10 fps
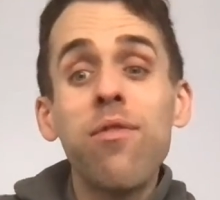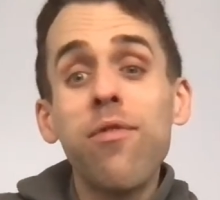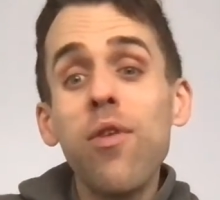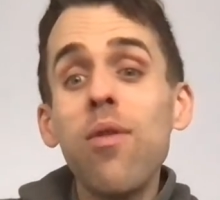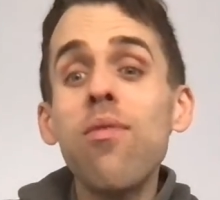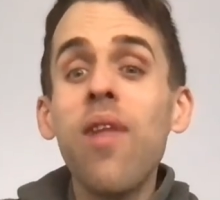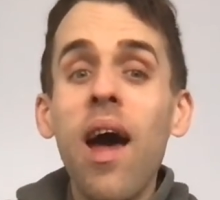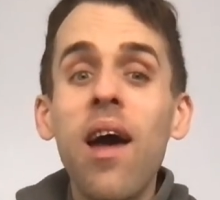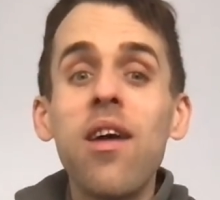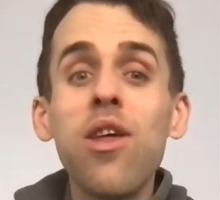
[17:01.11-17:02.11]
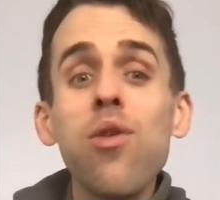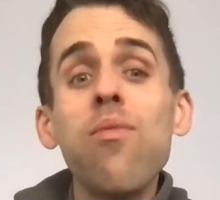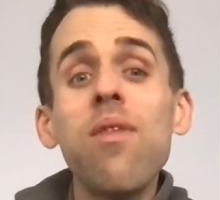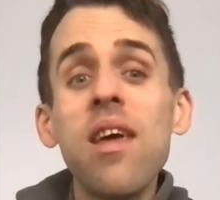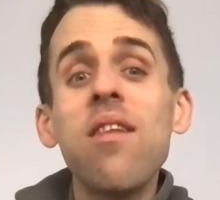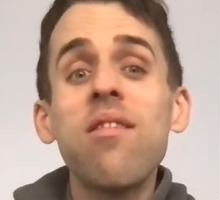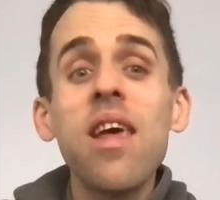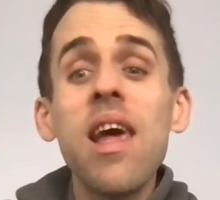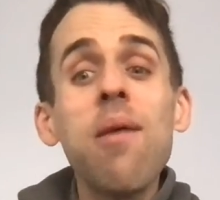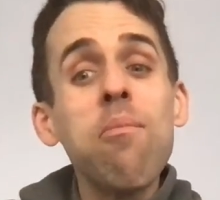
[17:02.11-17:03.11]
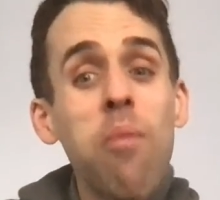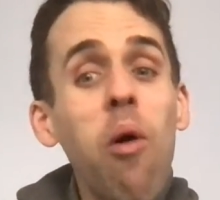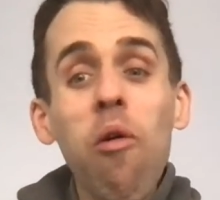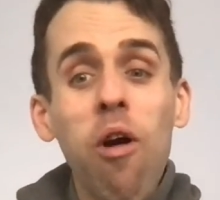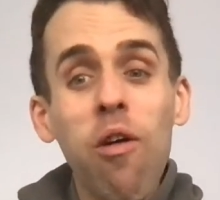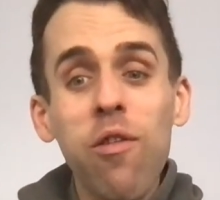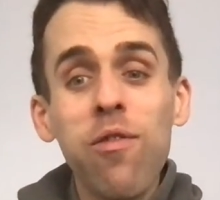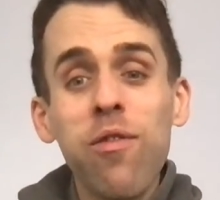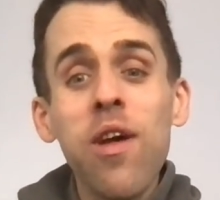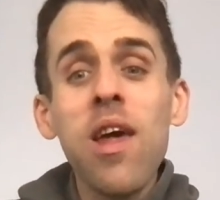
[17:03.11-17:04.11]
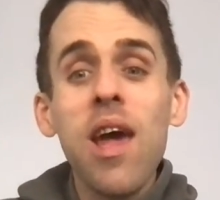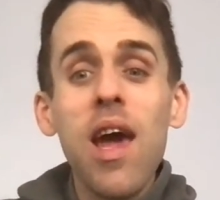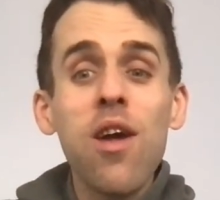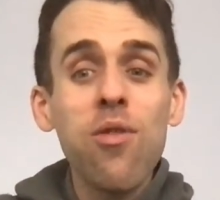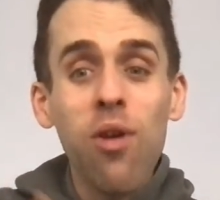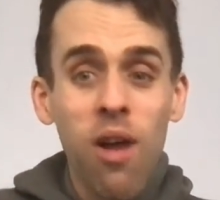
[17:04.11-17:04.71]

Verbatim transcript: food that you need to eat more of in your